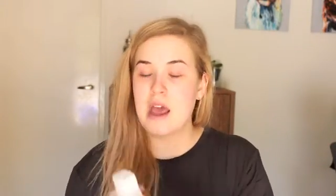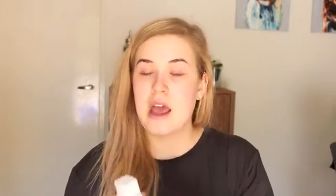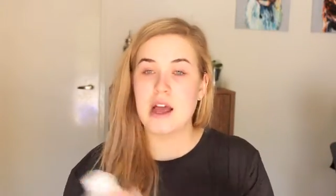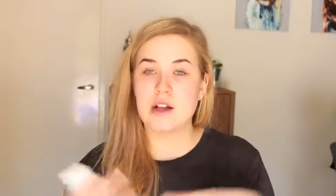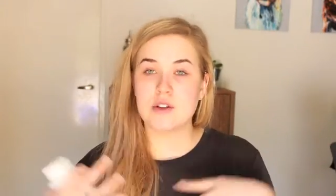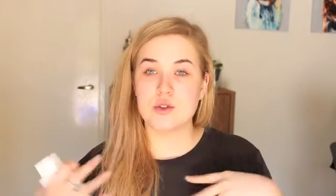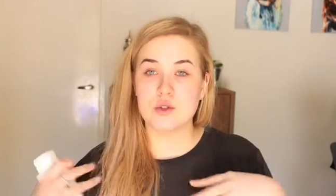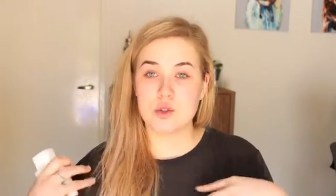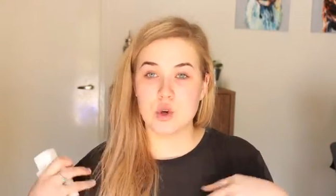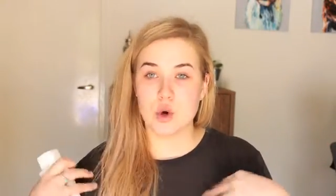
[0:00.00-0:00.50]

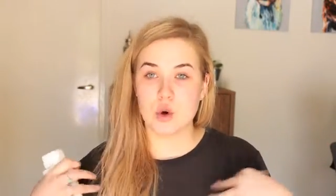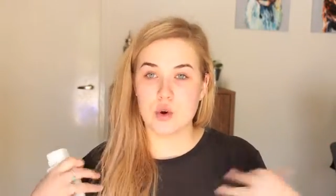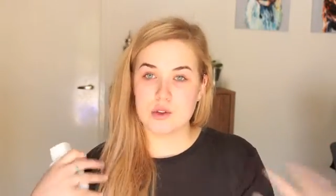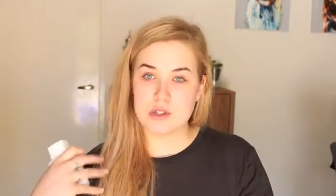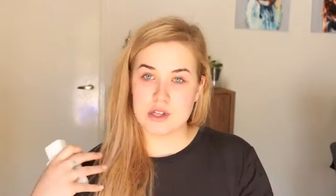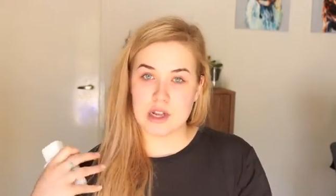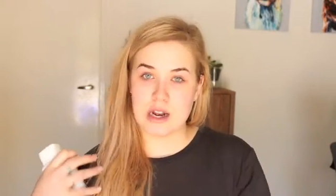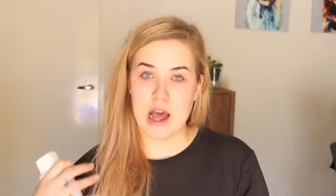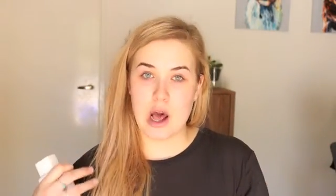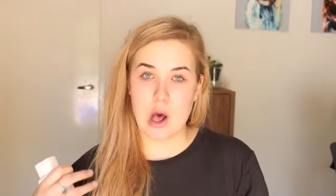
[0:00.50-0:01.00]
And so it's
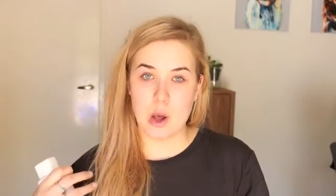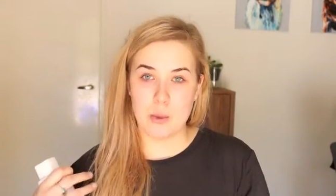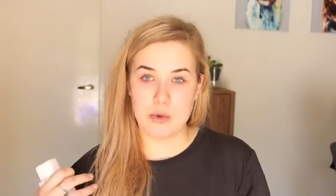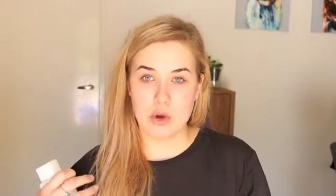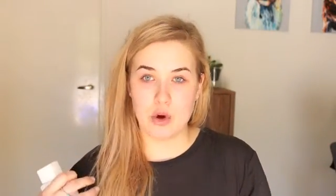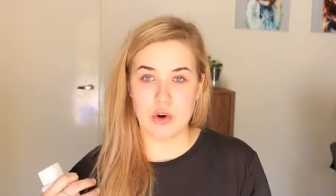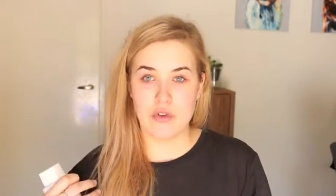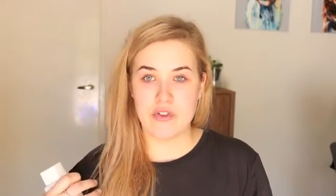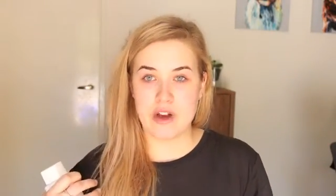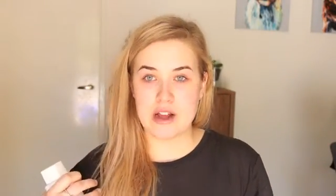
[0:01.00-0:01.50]
going to help
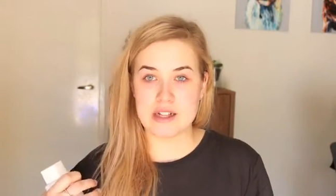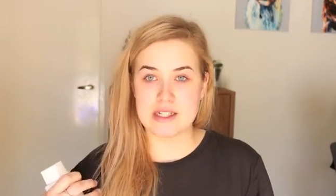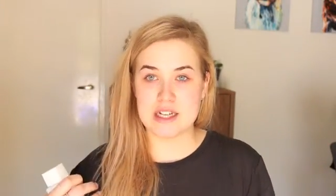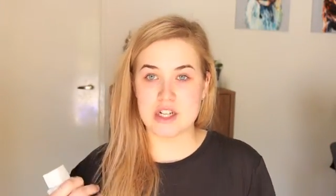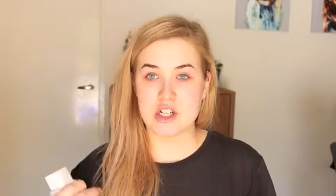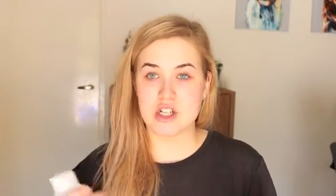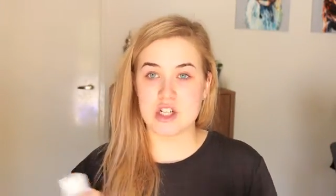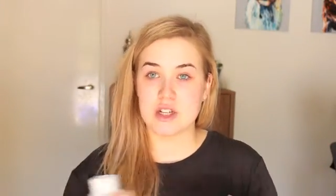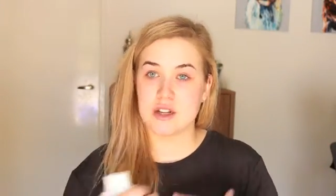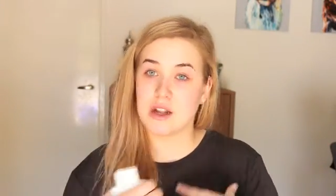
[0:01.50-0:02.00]
your
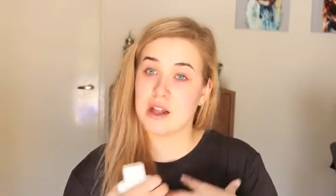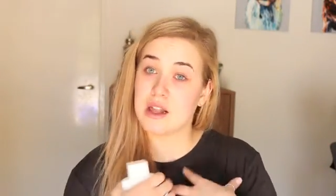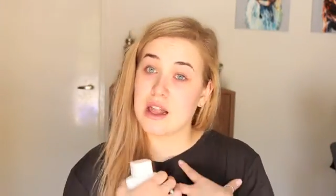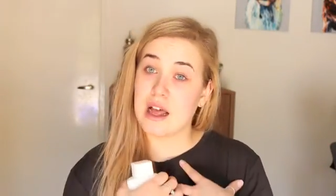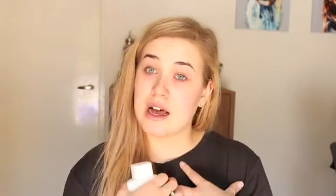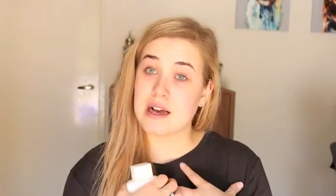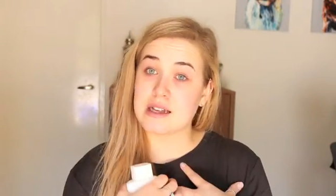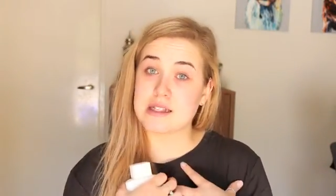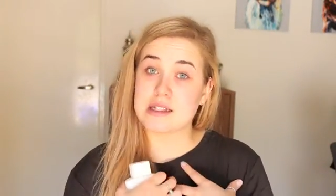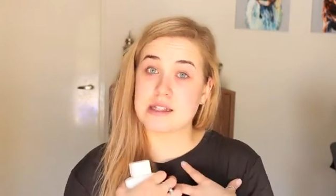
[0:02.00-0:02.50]
foundation
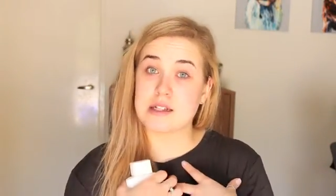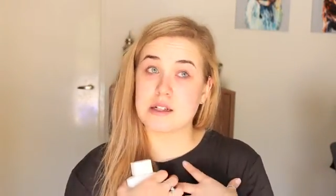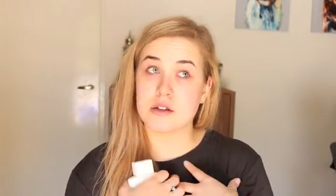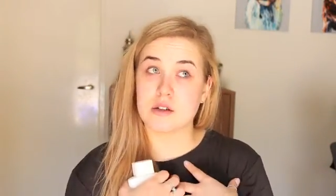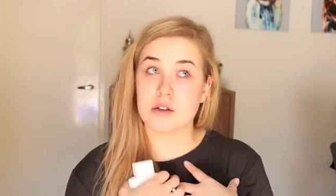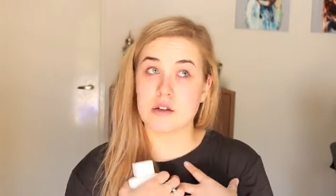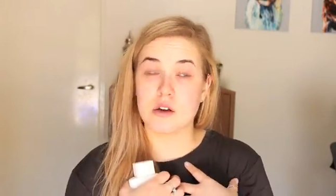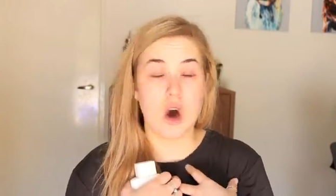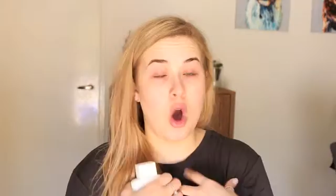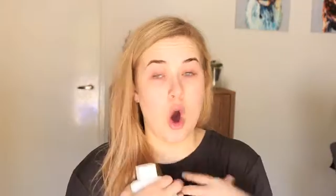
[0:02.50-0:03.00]
last
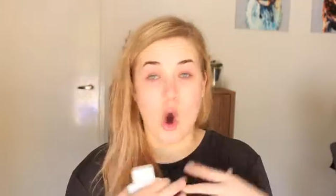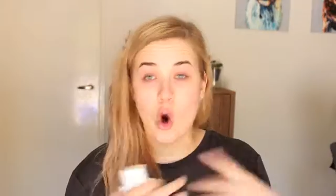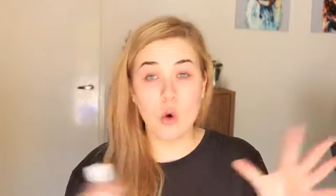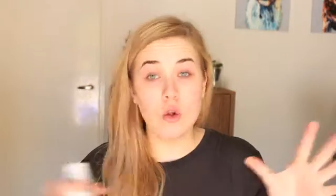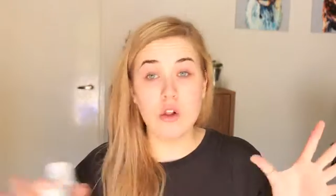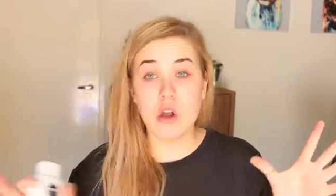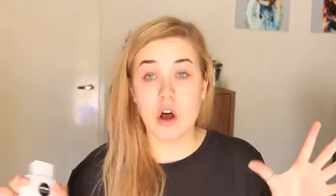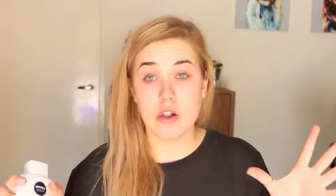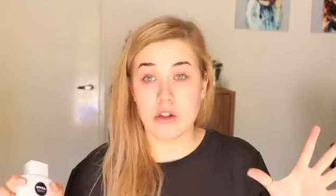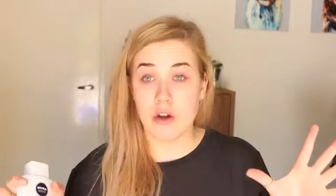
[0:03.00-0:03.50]
a whole
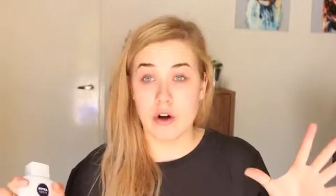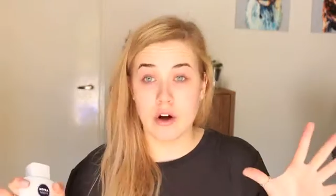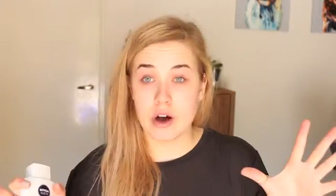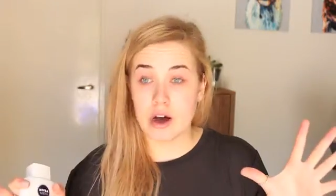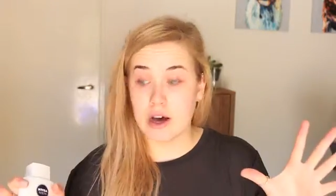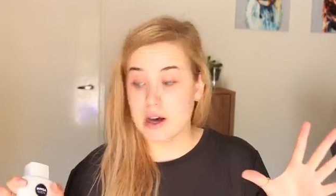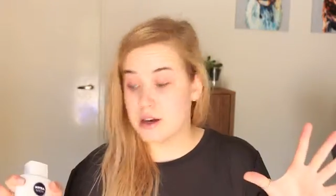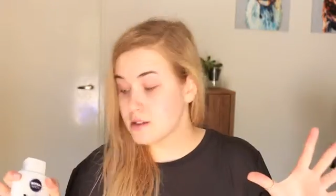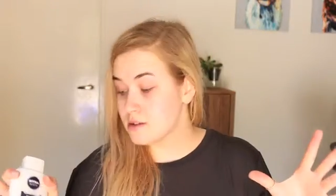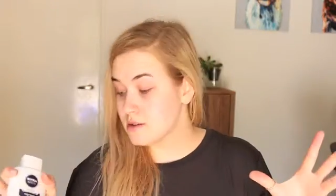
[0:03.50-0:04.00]
lot
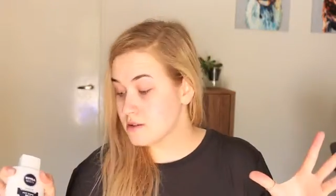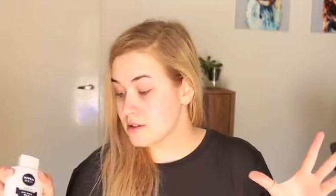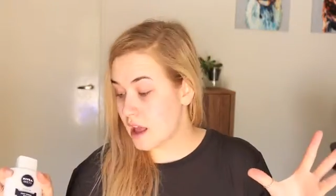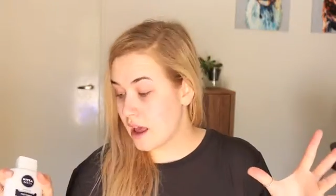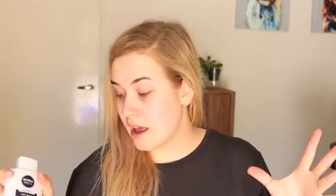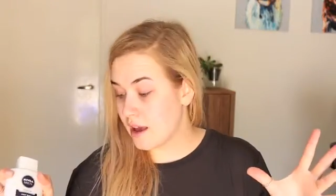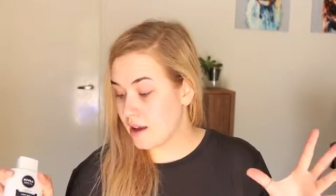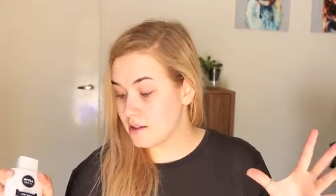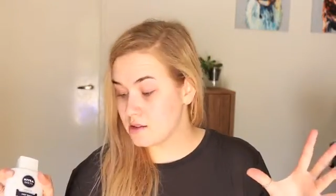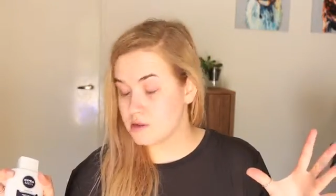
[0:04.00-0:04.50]
longer
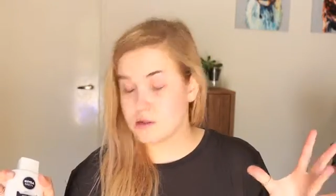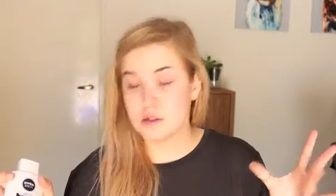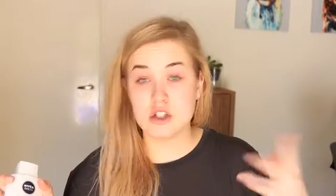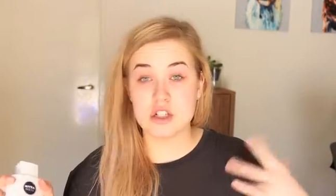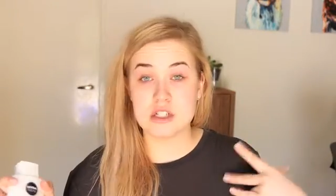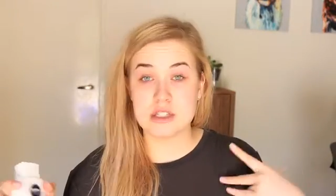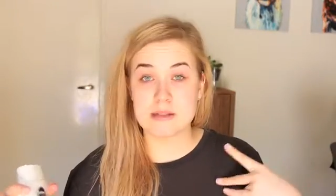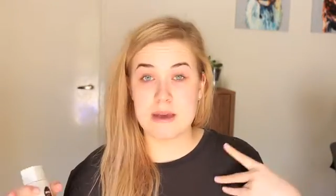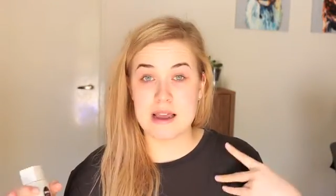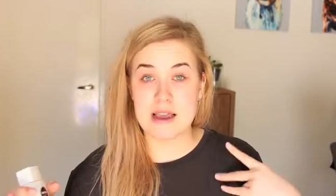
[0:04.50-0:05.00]
and
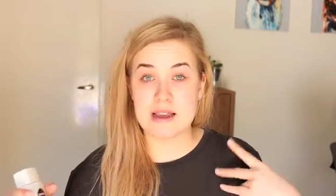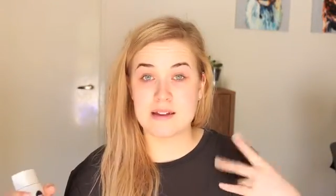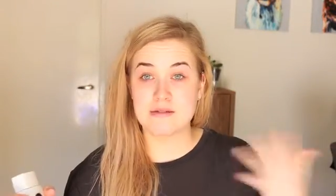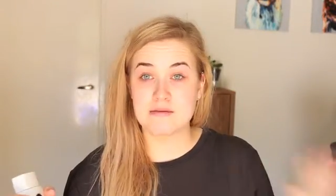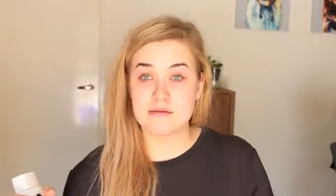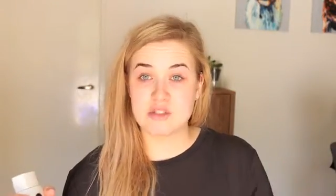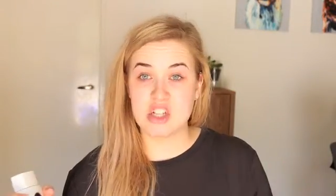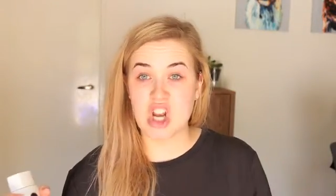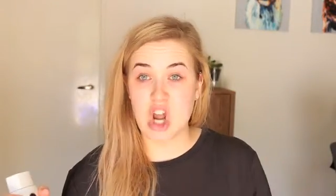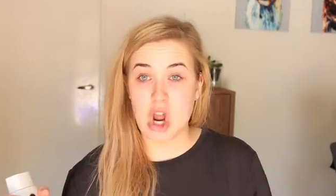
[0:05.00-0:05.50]
just make it,
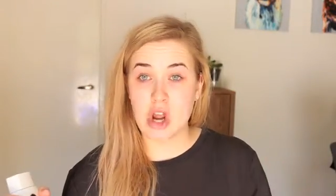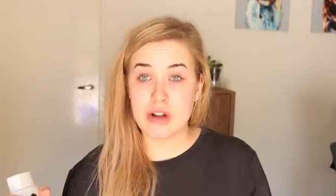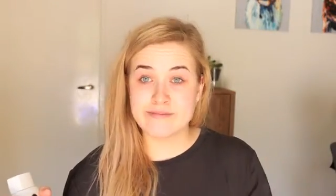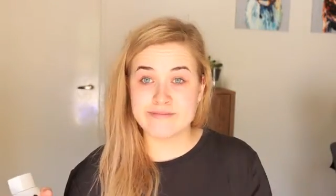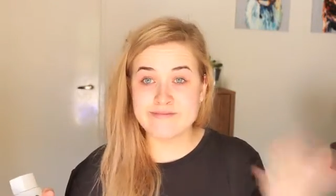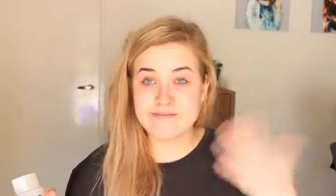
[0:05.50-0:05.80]
you know,